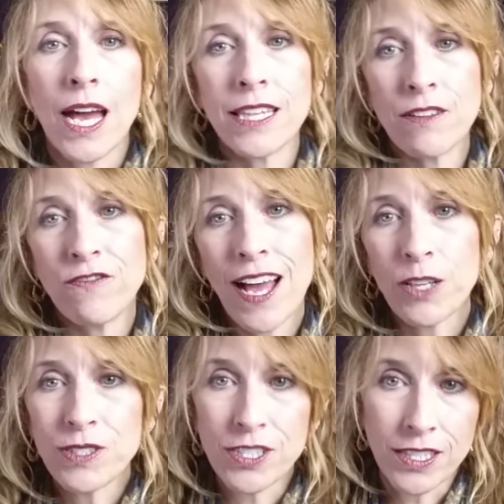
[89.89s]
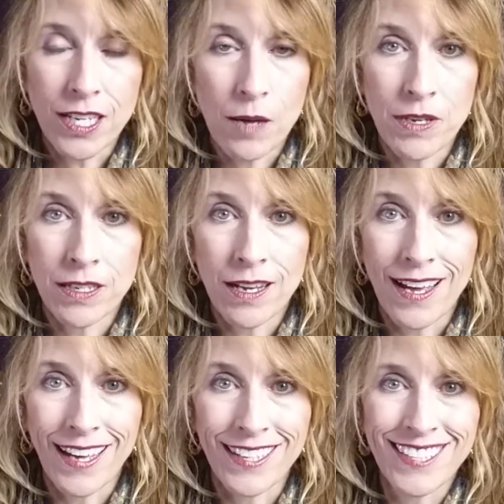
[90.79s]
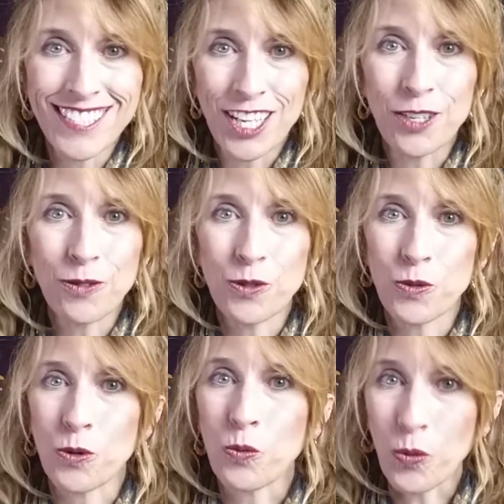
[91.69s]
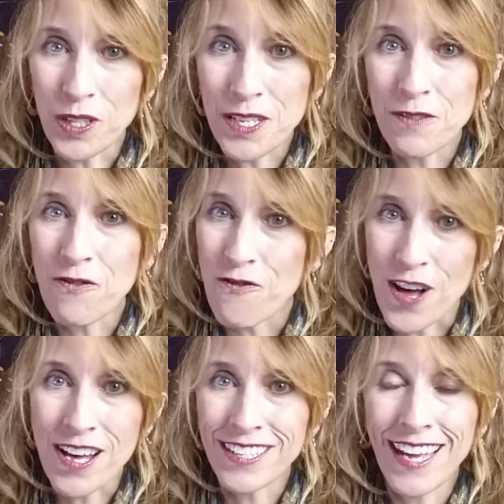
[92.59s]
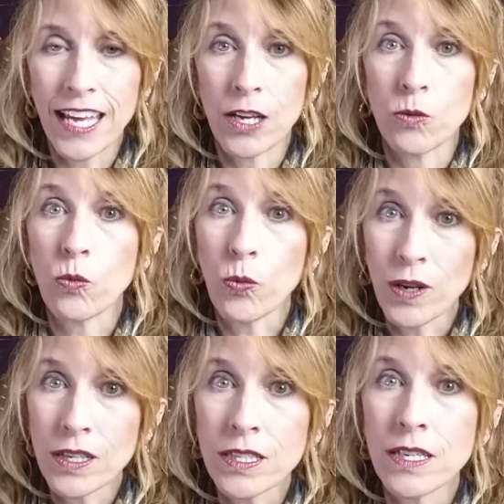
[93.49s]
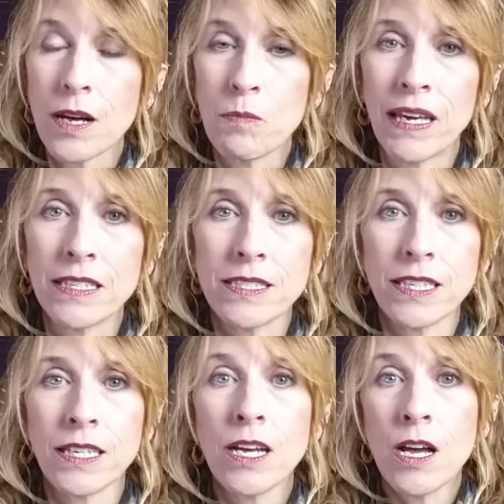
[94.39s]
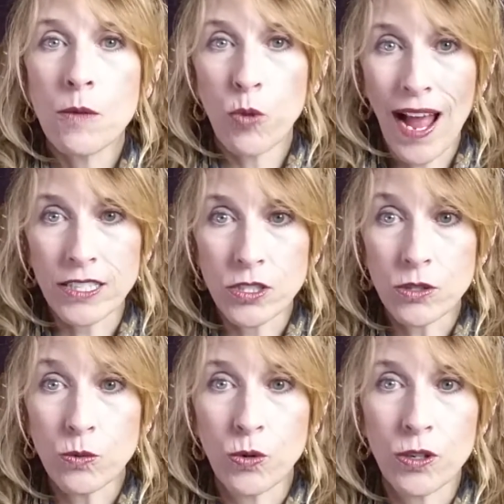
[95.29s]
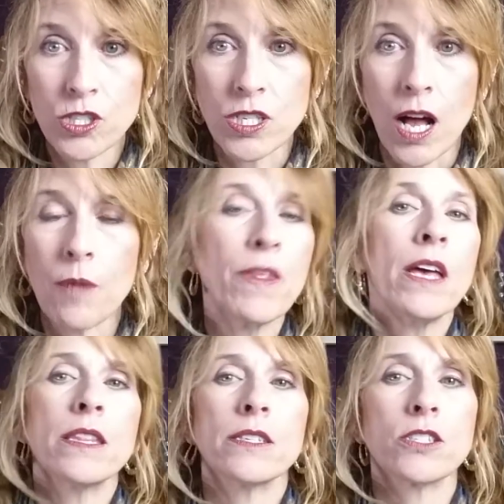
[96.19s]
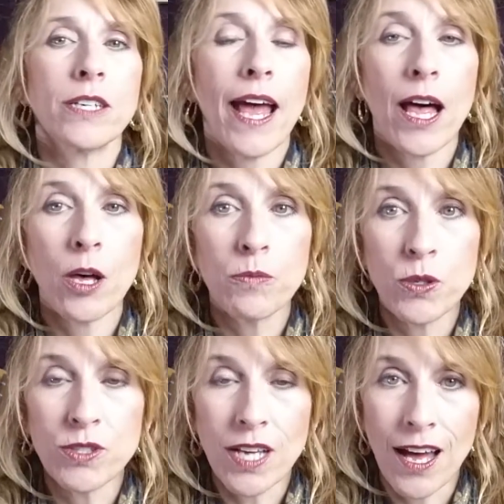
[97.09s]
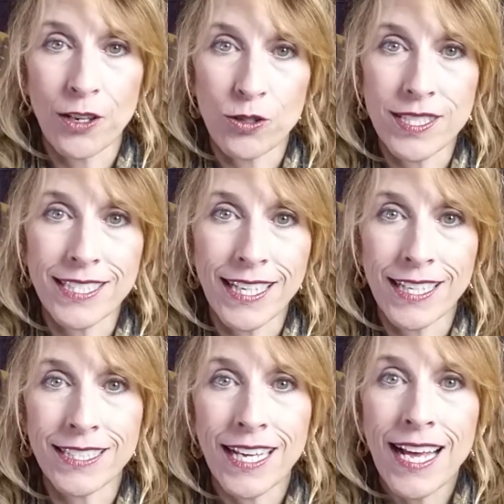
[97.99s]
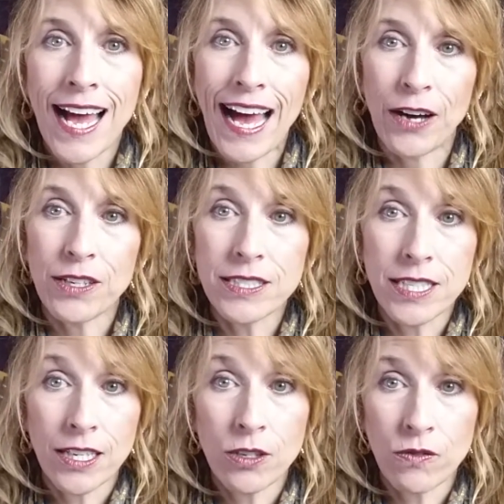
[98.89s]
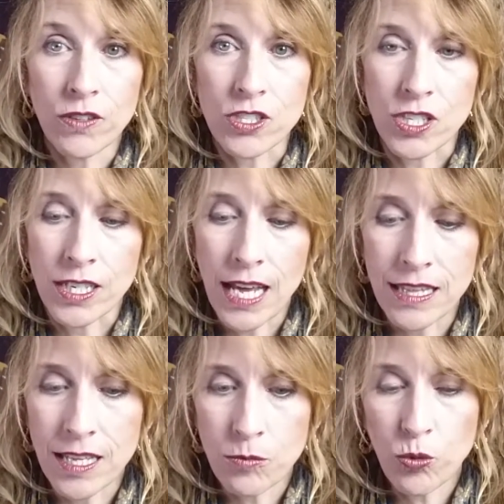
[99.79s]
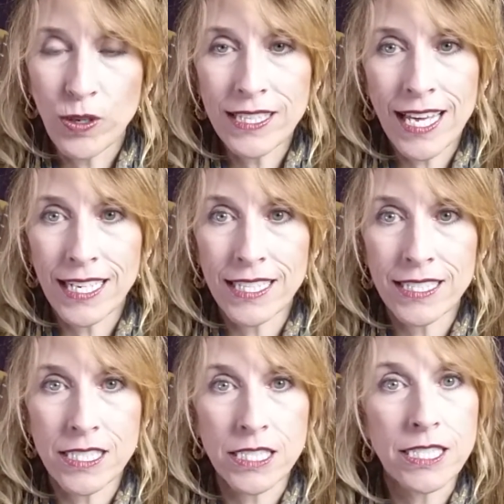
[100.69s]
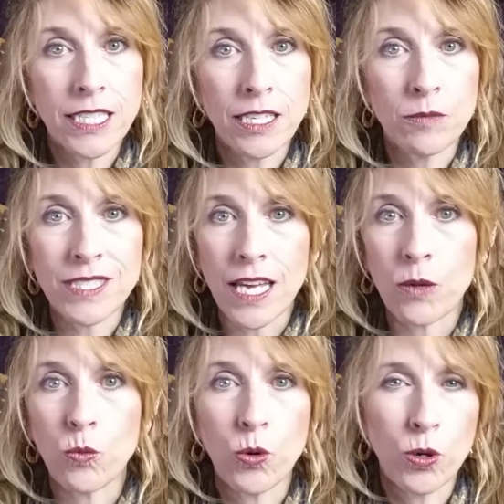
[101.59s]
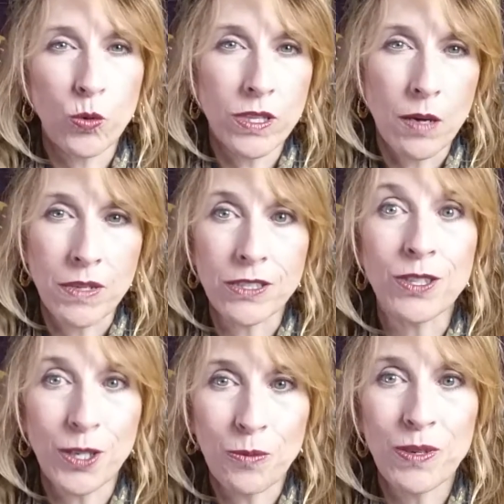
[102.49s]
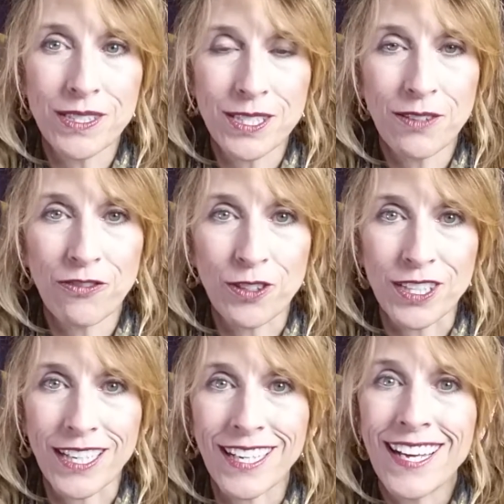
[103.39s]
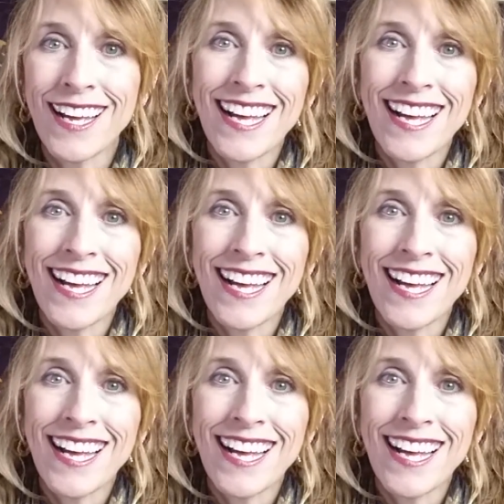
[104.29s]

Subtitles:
And then Valerie's going to come in and take you through a really fun and really amazing practical workshop that's going to help you to understand how to take your vision and then bring that into the teams and work with them a little bit differently